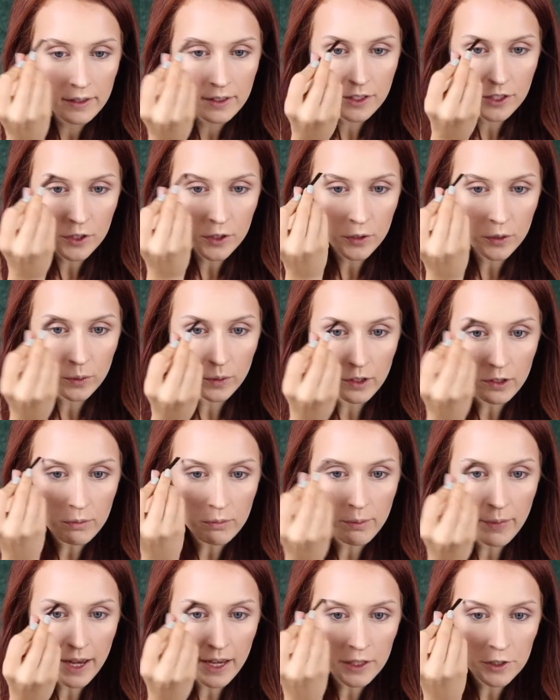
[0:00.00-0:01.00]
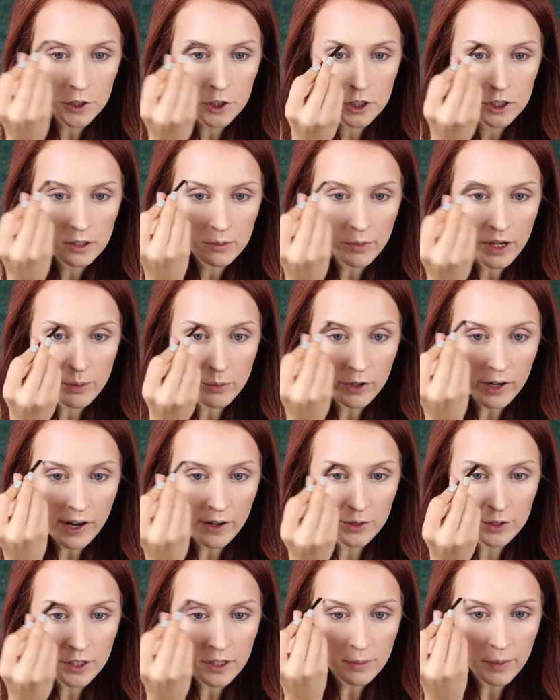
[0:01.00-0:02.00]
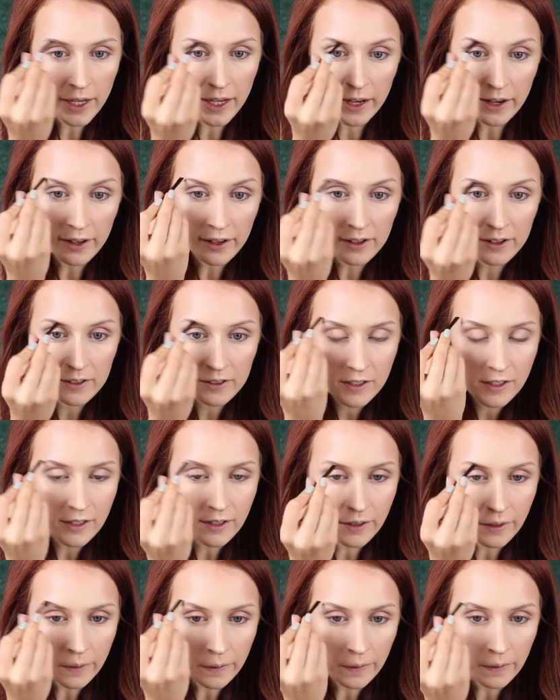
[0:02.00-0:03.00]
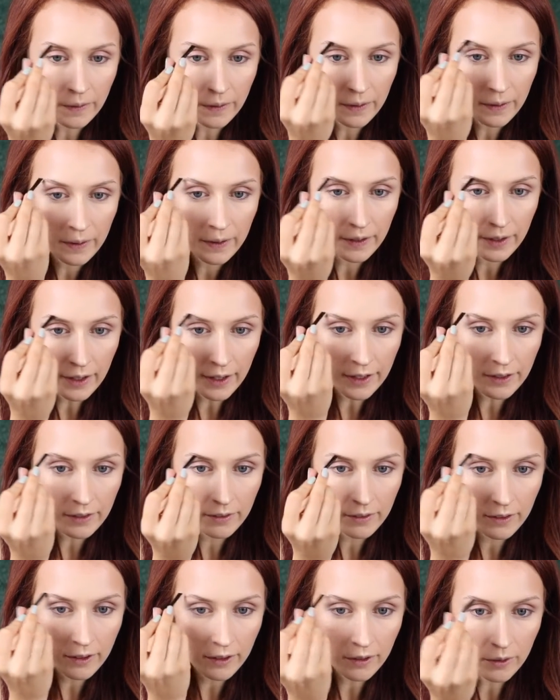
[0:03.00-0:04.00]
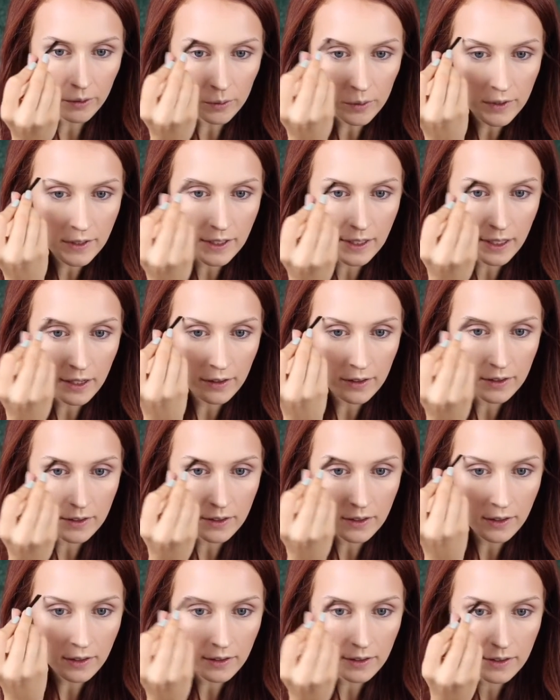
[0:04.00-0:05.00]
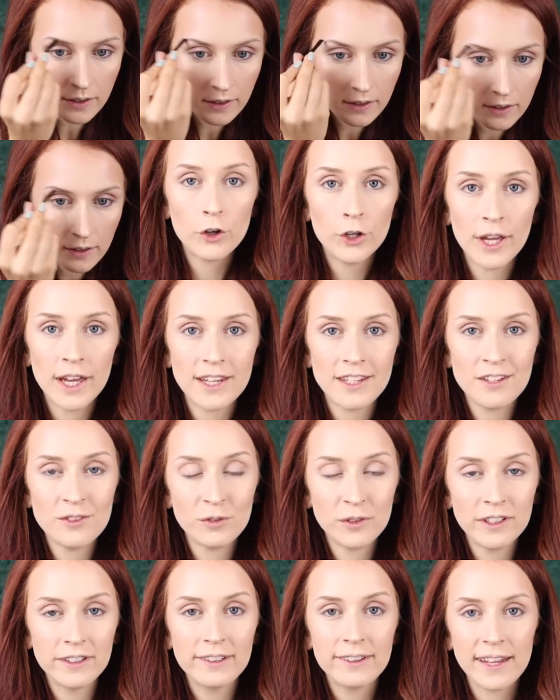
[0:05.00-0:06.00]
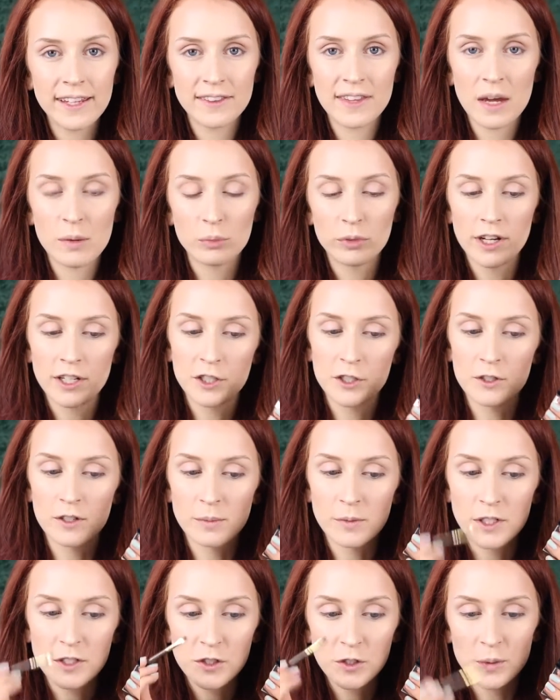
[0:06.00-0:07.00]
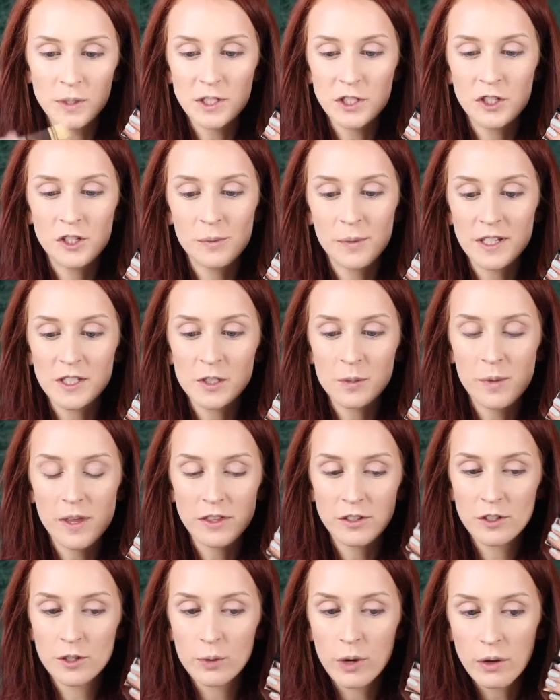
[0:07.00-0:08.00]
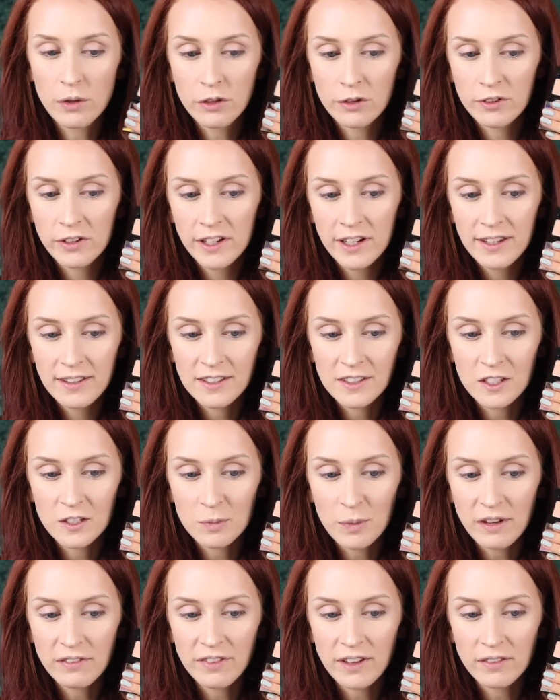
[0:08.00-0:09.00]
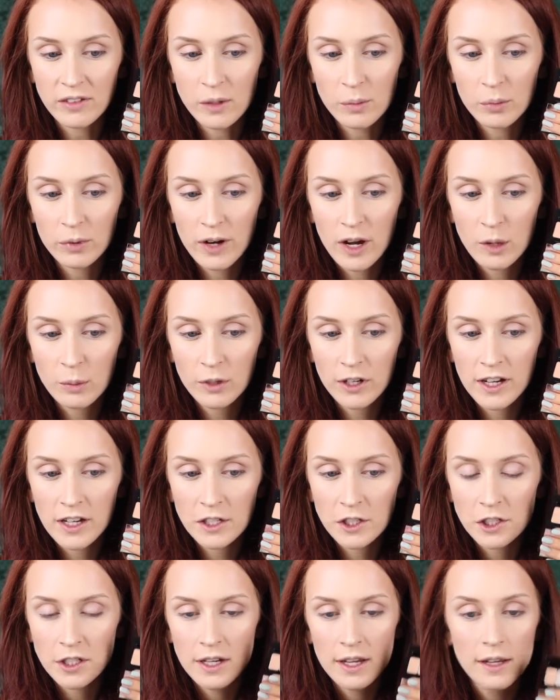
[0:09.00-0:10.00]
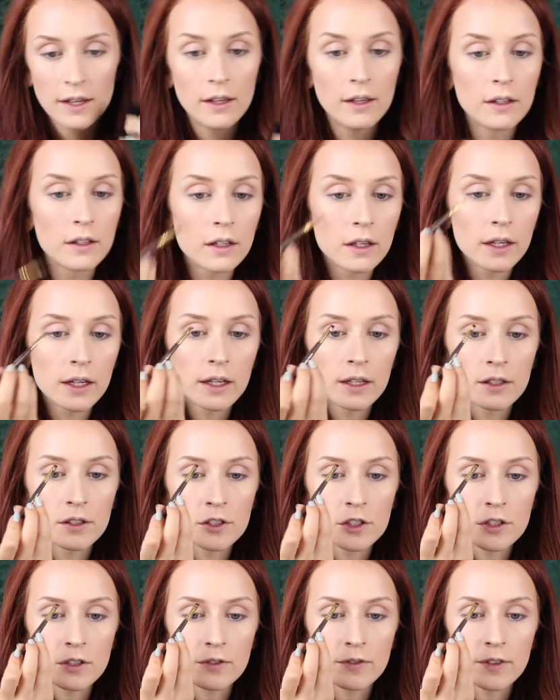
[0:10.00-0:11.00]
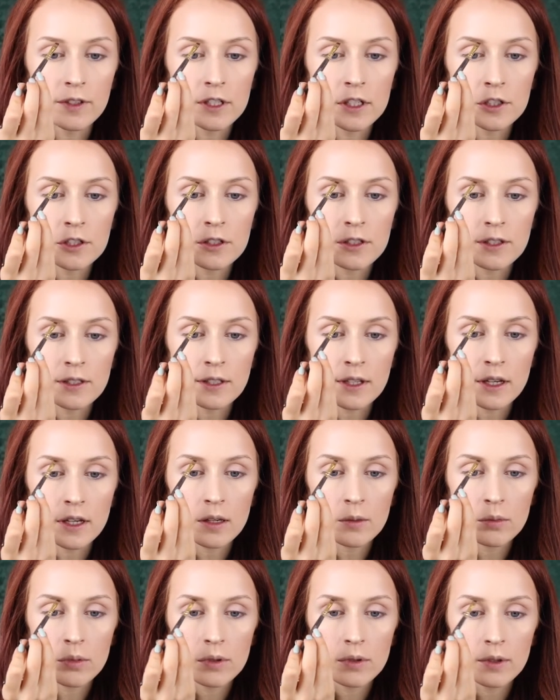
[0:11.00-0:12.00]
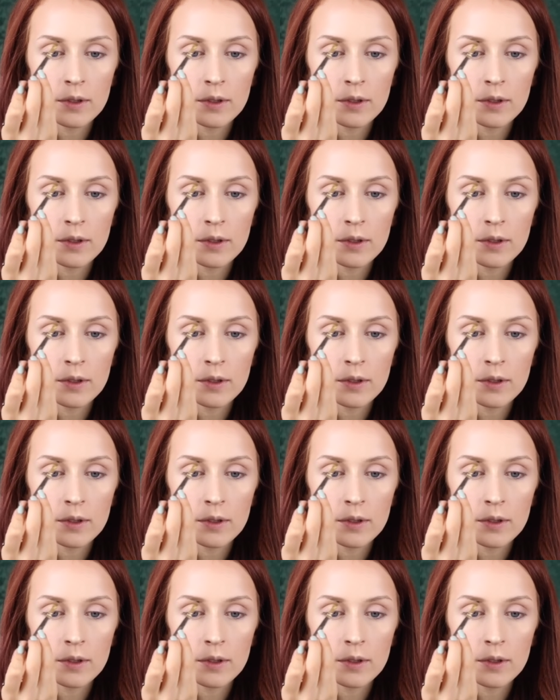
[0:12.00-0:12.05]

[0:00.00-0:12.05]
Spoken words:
to match my brows to my hair, so I don't know. We'll see how this looks. Okay, I didn't really like that brush, so I'm gonna switch to my Smith 203. This is my favorite brow brush, and just finish this up.